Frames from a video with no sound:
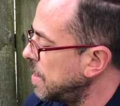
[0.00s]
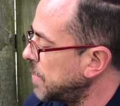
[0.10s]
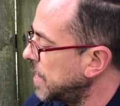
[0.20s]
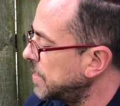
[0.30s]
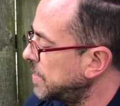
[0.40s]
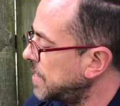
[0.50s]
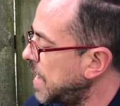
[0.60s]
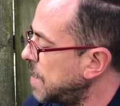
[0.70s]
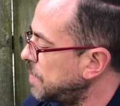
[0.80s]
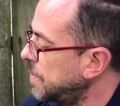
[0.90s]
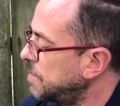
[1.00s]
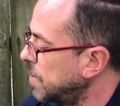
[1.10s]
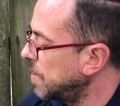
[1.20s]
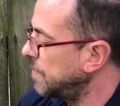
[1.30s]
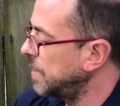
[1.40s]
I'm gonna stop,
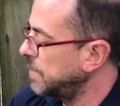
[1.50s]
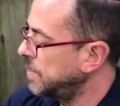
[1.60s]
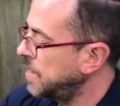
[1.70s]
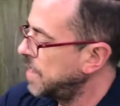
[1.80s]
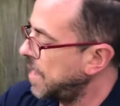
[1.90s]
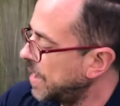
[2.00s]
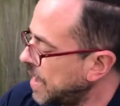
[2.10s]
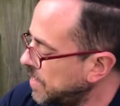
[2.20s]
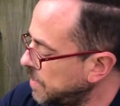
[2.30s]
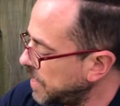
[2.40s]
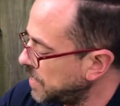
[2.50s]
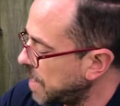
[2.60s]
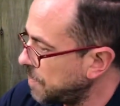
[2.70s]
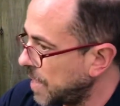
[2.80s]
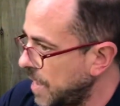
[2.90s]
perfect. I got to my
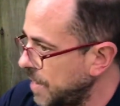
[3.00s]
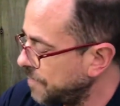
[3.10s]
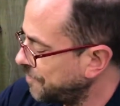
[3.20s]
stop line,